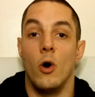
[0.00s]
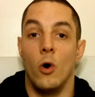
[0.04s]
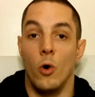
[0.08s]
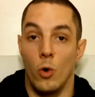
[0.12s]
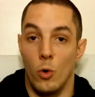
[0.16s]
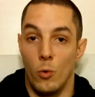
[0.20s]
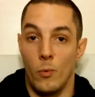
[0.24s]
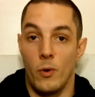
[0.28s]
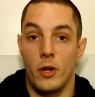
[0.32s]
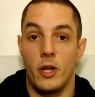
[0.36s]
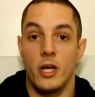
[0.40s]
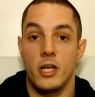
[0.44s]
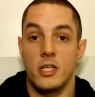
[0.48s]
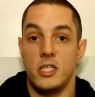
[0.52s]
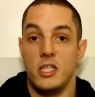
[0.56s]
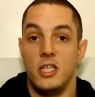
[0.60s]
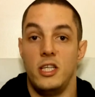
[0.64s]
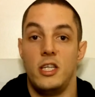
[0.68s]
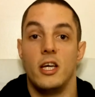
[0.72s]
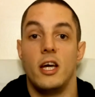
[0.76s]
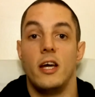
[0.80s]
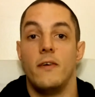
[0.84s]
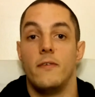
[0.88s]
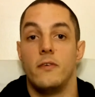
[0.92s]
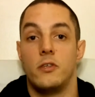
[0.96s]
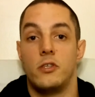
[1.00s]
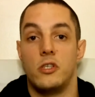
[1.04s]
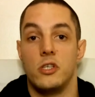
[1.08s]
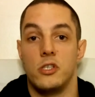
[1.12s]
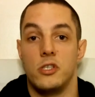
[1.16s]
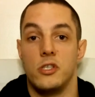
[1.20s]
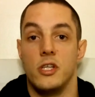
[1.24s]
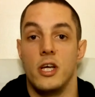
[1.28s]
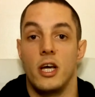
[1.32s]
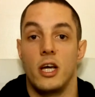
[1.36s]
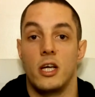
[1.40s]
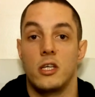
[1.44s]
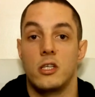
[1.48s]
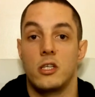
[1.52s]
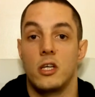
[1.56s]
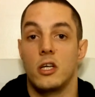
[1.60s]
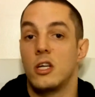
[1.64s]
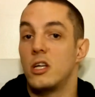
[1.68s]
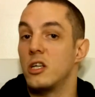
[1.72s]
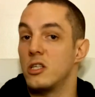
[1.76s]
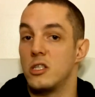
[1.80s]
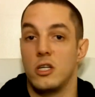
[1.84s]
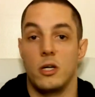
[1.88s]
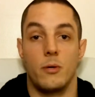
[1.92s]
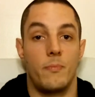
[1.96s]
or what Essie Davis does next,
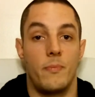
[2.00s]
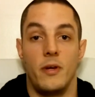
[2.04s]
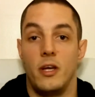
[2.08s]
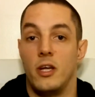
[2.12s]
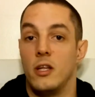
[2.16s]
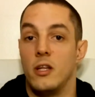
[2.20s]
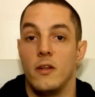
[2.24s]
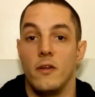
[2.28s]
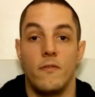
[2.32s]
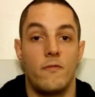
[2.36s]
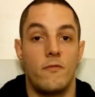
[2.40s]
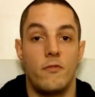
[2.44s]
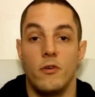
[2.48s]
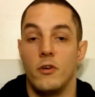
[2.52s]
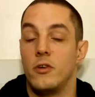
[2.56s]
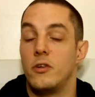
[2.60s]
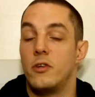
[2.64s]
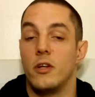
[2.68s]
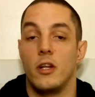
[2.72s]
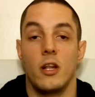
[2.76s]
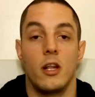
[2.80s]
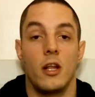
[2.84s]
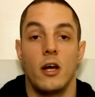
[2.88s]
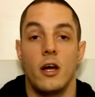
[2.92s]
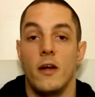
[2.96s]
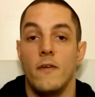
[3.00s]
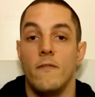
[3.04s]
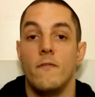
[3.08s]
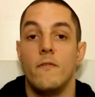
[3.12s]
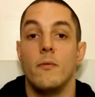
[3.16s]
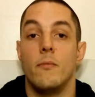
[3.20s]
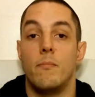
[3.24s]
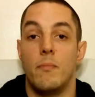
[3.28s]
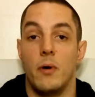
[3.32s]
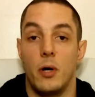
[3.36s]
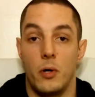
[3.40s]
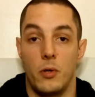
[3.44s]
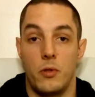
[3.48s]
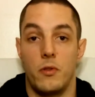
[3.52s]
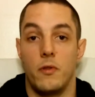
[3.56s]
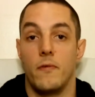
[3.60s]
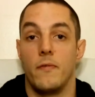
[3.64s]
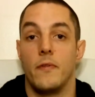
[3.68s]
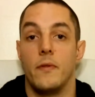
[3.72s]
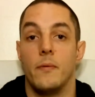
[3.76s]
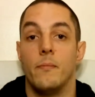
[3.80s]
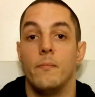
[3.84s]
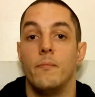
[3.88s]
because I'll be in the front of the line for both.